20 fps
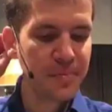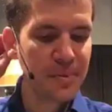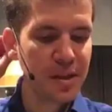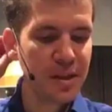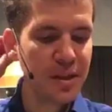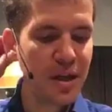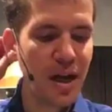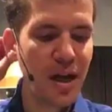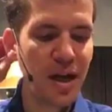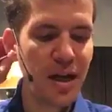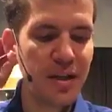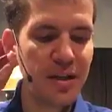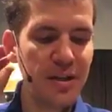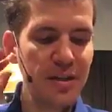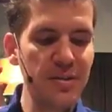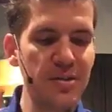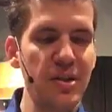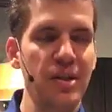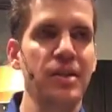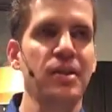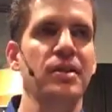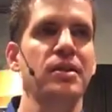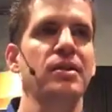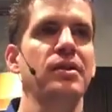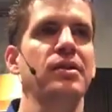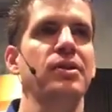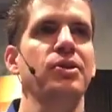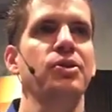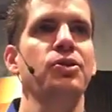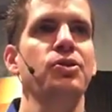God is in
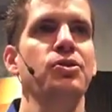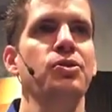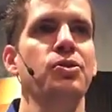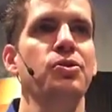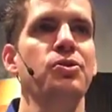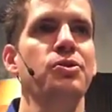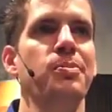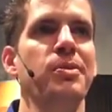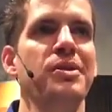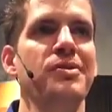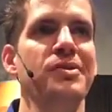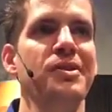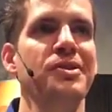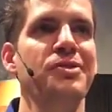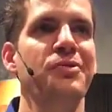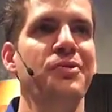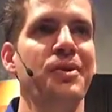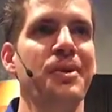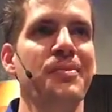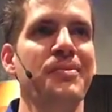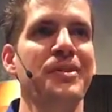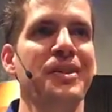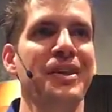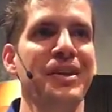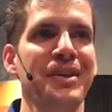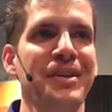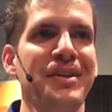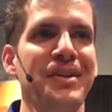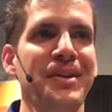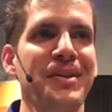the good news business from the
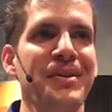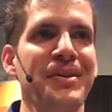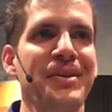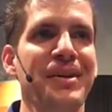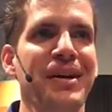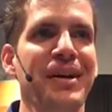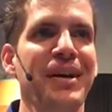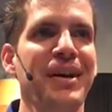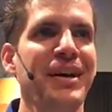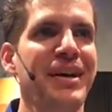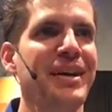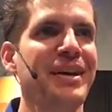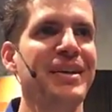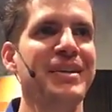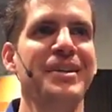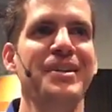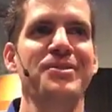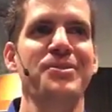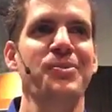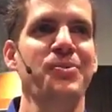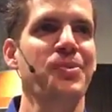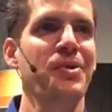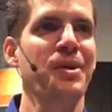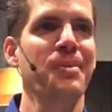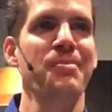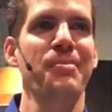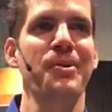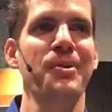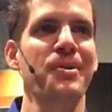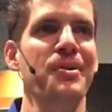get-go. He doesn't
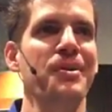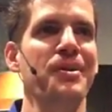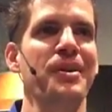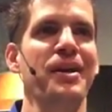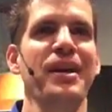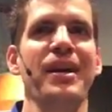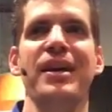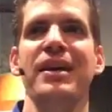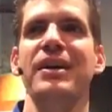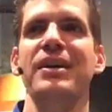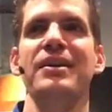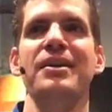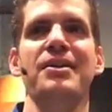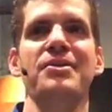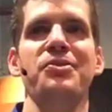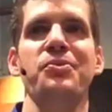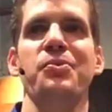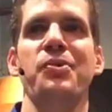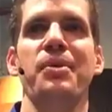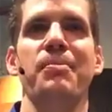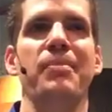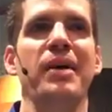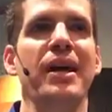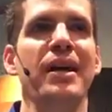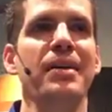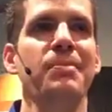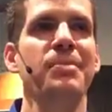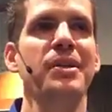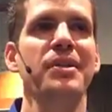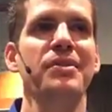want murder. He doesn't want
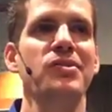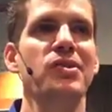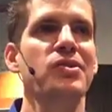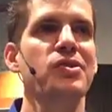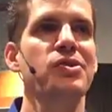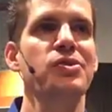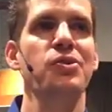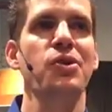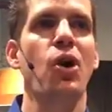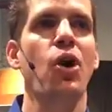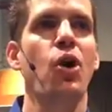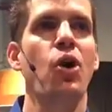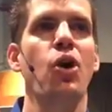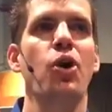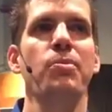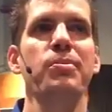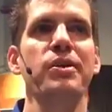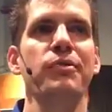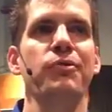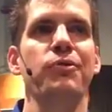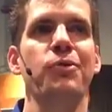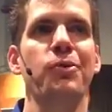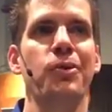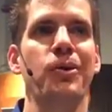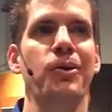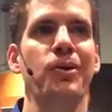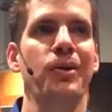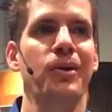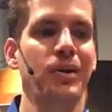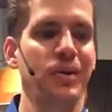pain, because this is all
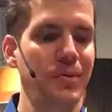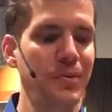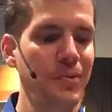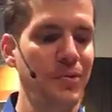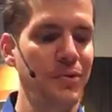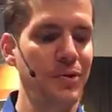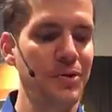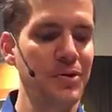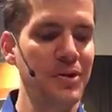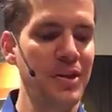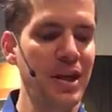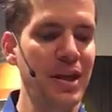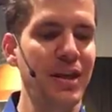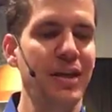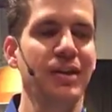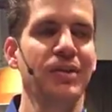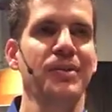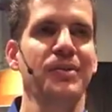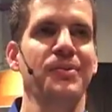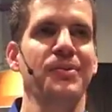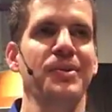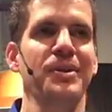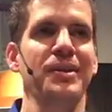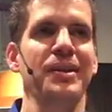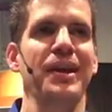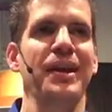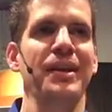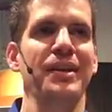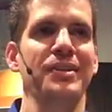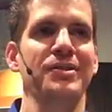before verse eight when
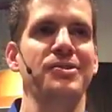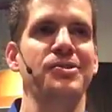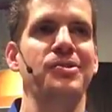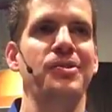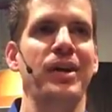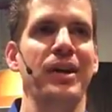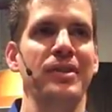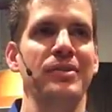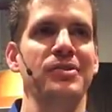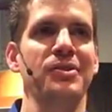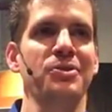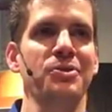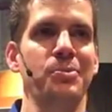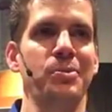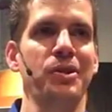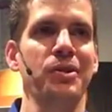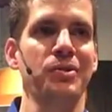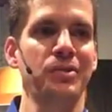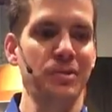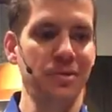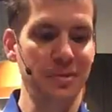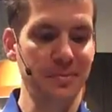Cain strikes his brother.